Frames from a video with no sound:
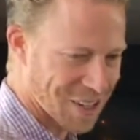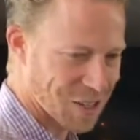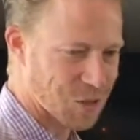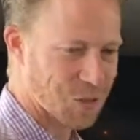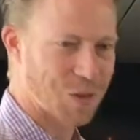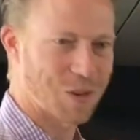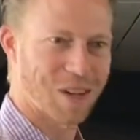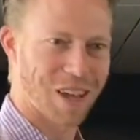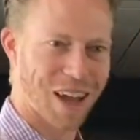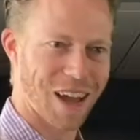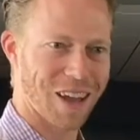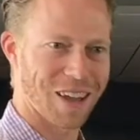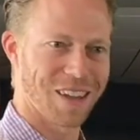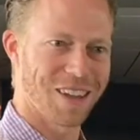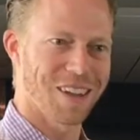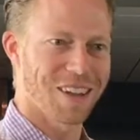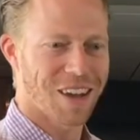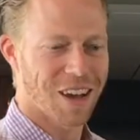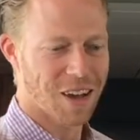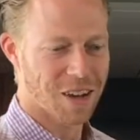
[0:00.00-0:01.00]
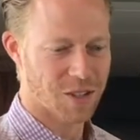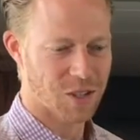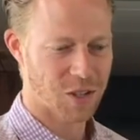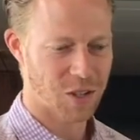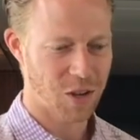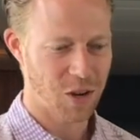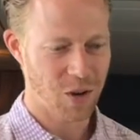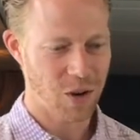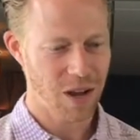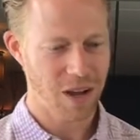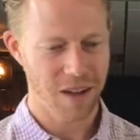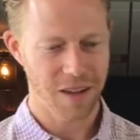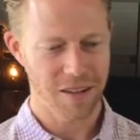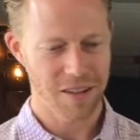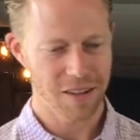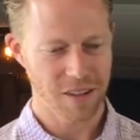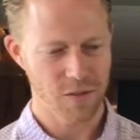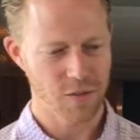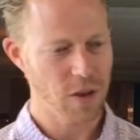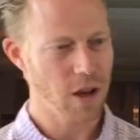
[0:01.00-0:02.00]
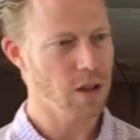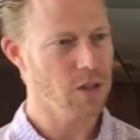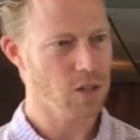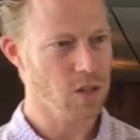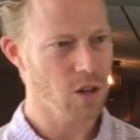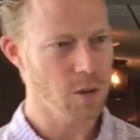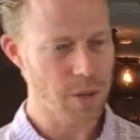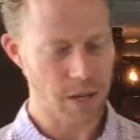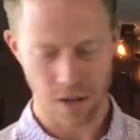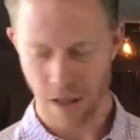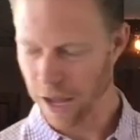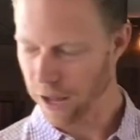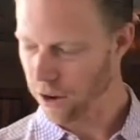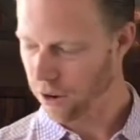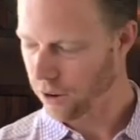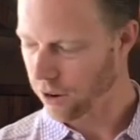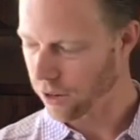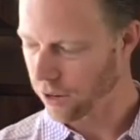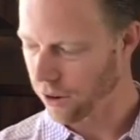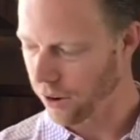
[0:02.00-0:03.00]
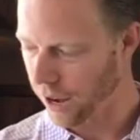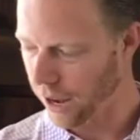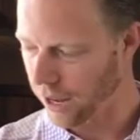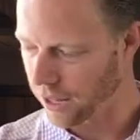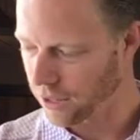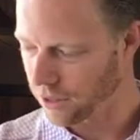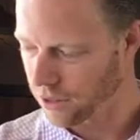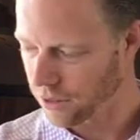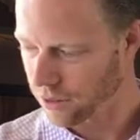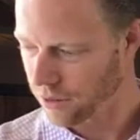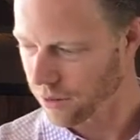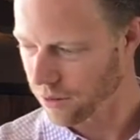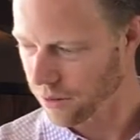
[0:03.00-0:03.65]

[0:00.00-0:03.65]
This one, yeah. So it feels a little bit lighter in your hands.